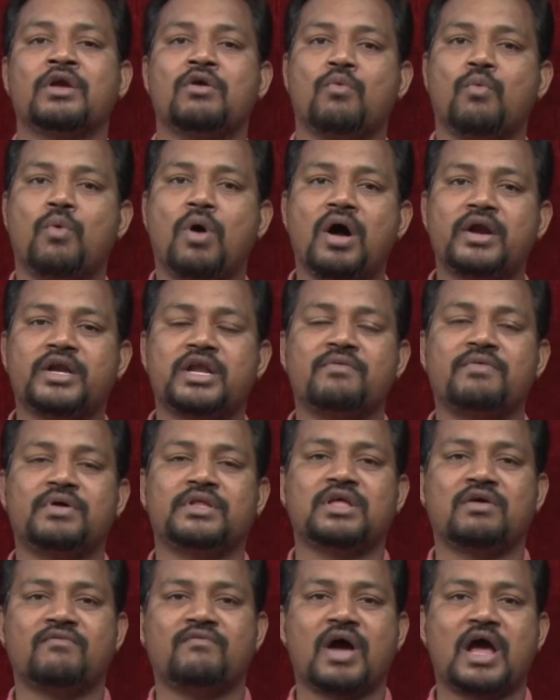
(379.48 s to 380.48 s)

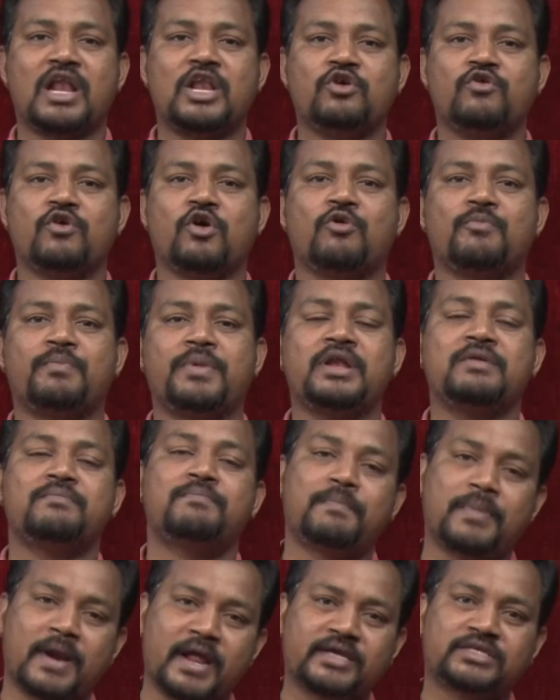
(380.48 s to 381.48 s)
Whatever the value you have been
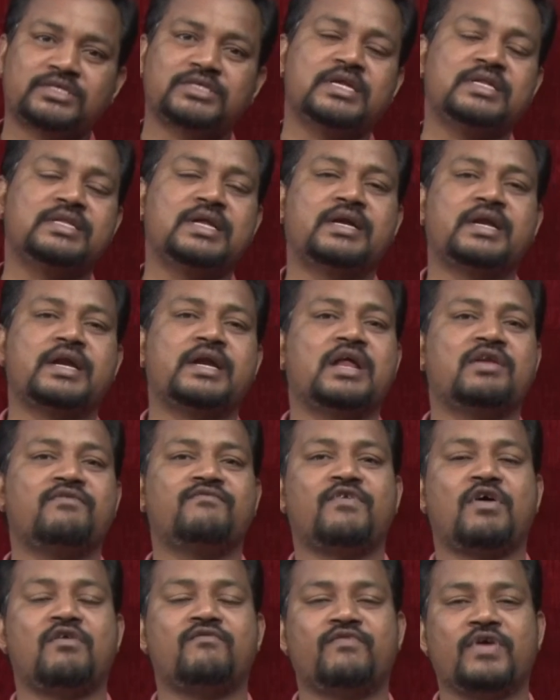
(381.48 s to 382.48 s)
placed in that hidden
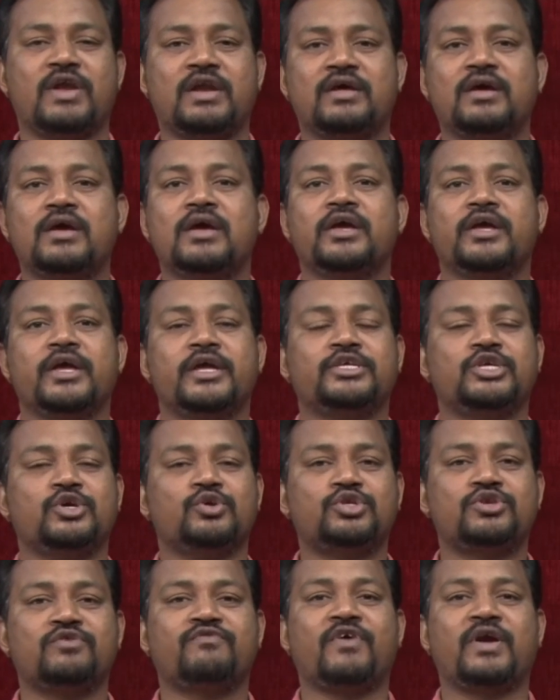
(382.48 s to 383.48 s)
form field is
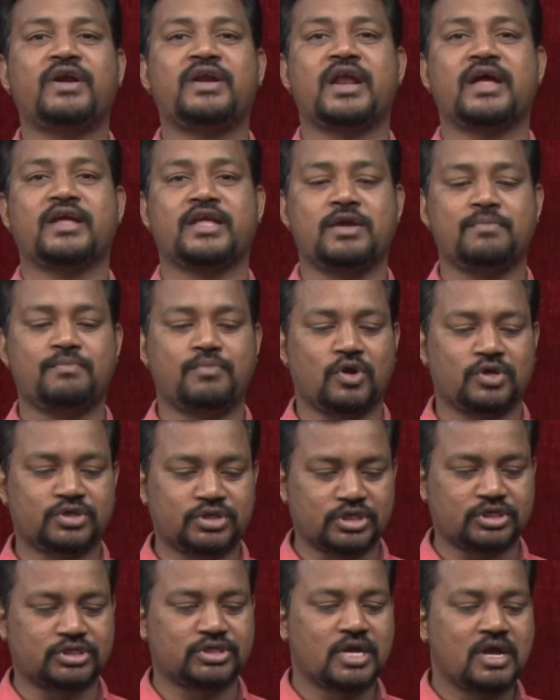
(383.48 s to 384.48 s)
used for tracking
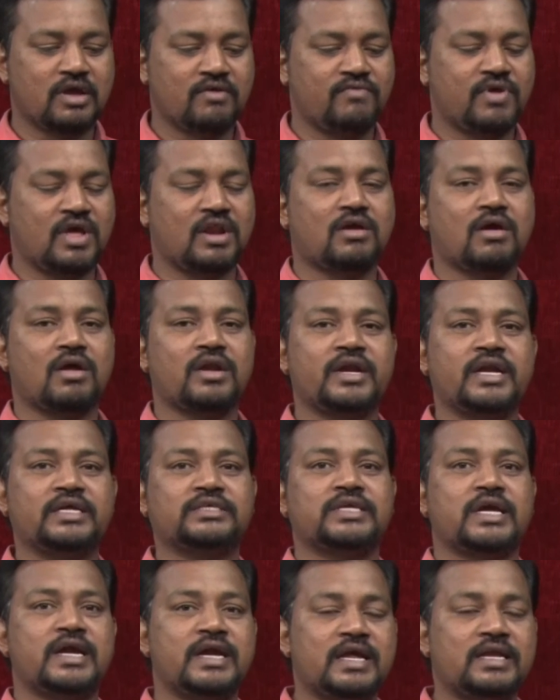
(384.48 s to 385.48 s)
process. We are calling it
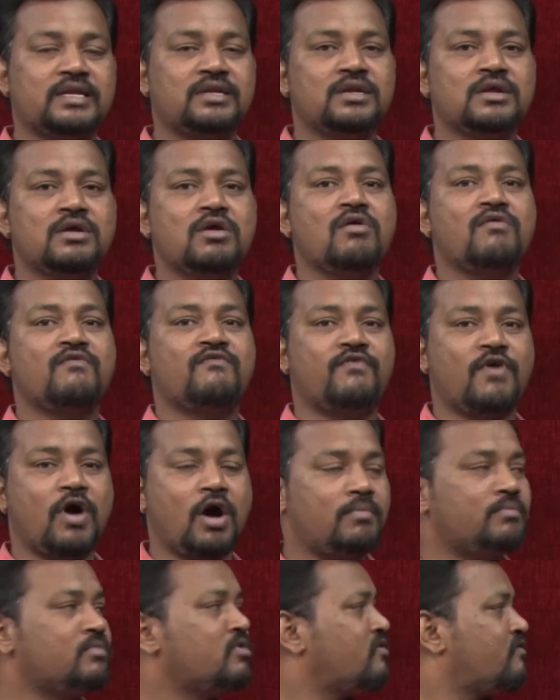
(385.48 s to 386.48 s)
as hidden
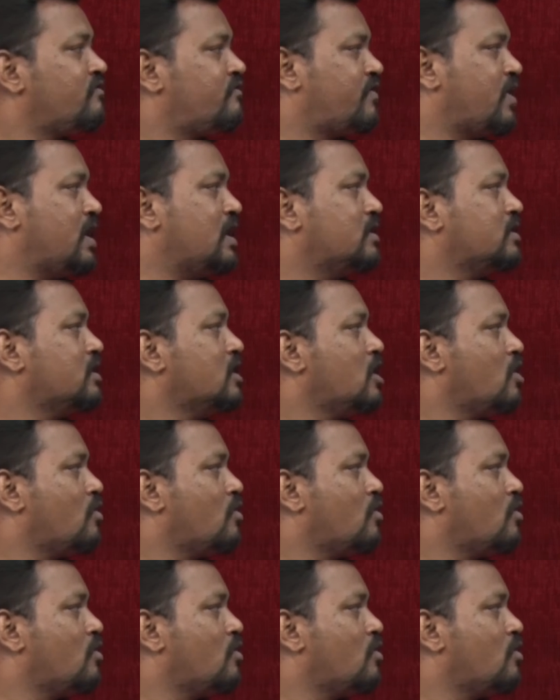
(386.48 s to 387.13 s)
form field.